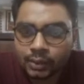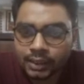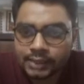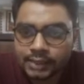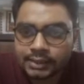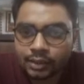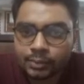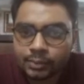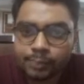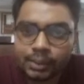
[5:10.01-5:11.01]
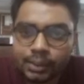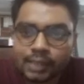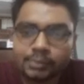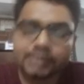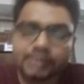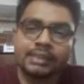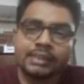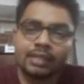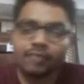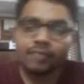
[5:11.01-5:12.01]
as that of the planar machine that
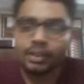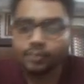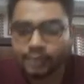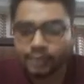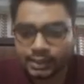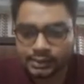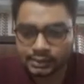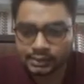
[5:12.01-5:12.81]
we have discussed.